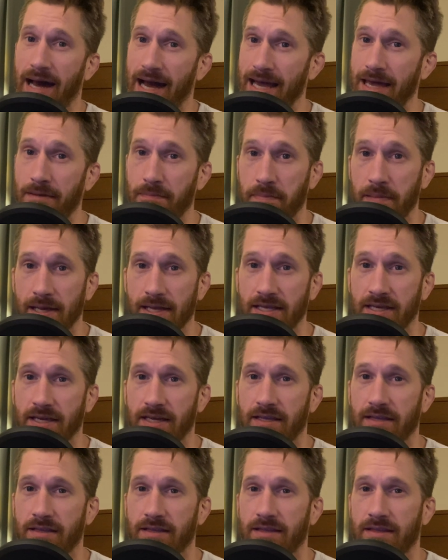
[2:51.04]

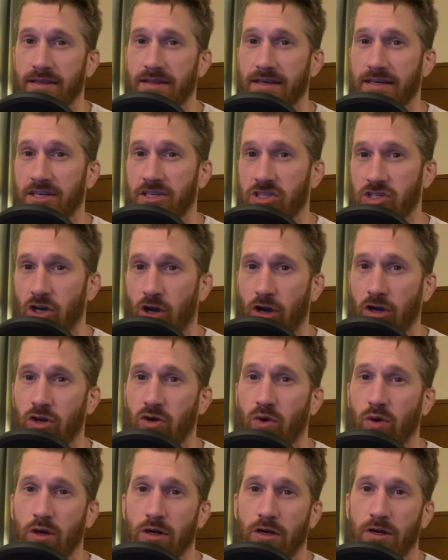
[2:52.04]
opinion, the Kattar
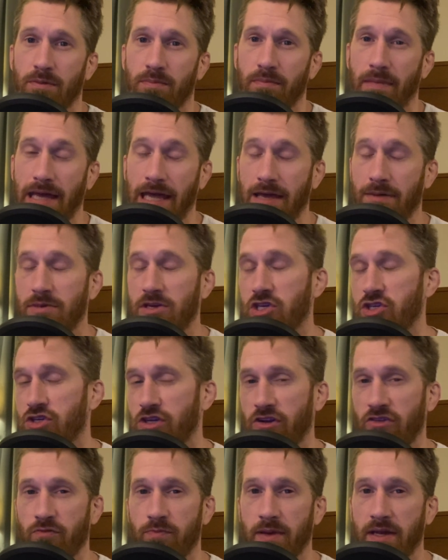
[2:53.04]
corner maybe
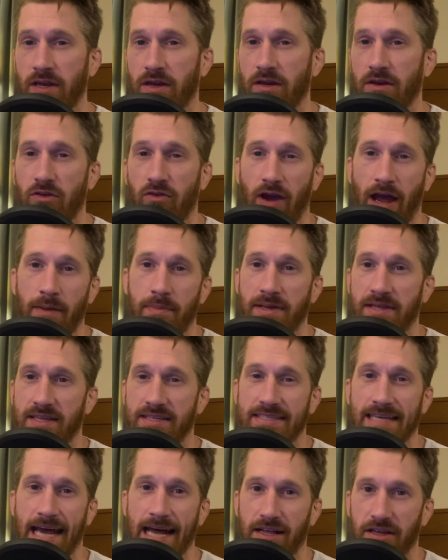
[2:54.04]
should have been grabbing the
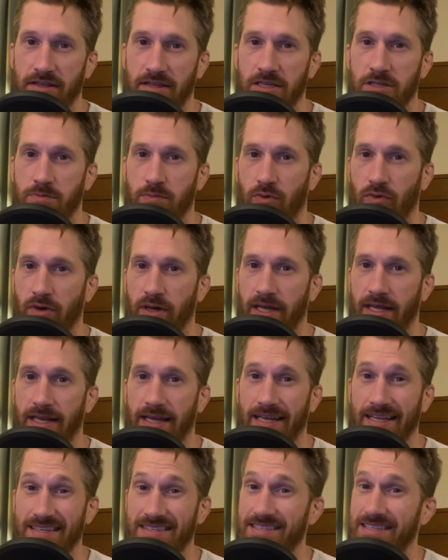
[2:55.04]
towel at this point
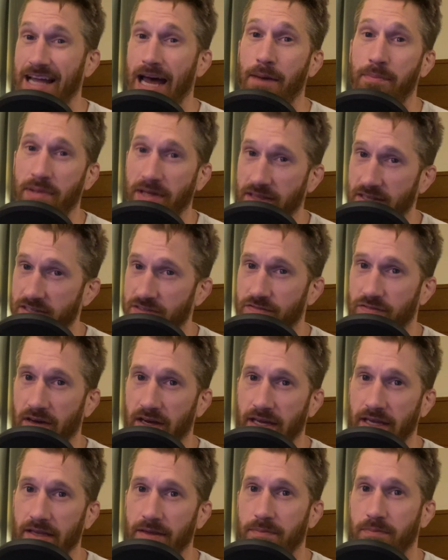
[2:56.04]
and stopping this
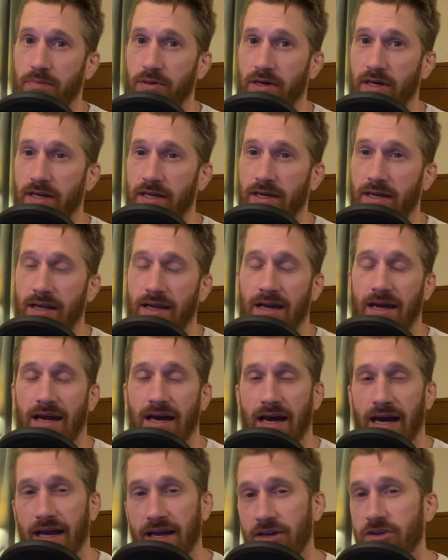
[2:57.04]
fight, but
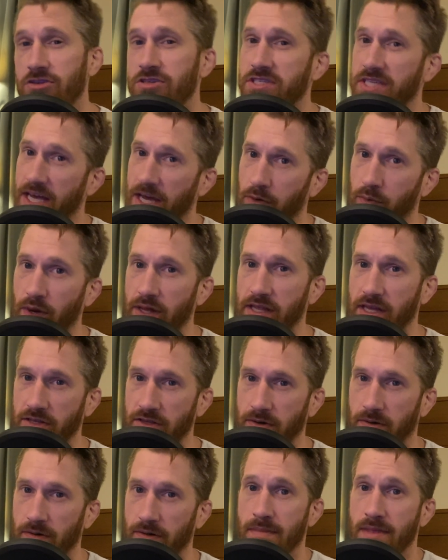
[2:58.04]
I understand why they
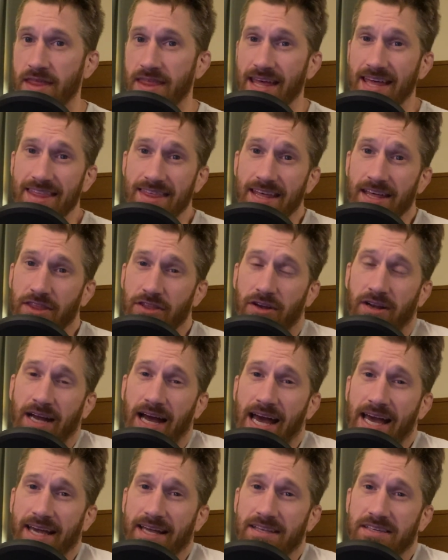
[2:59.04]
don't. They think their
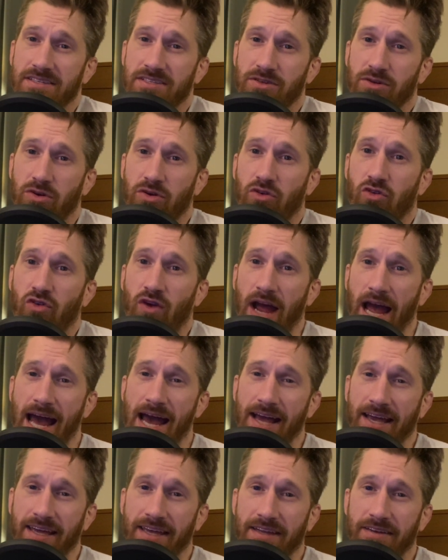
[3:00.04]
guy can still
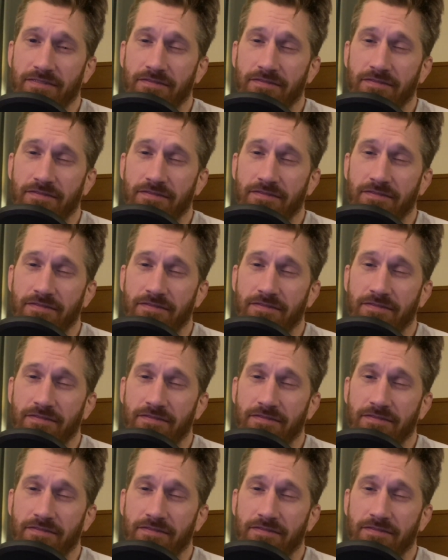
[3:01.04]
crack and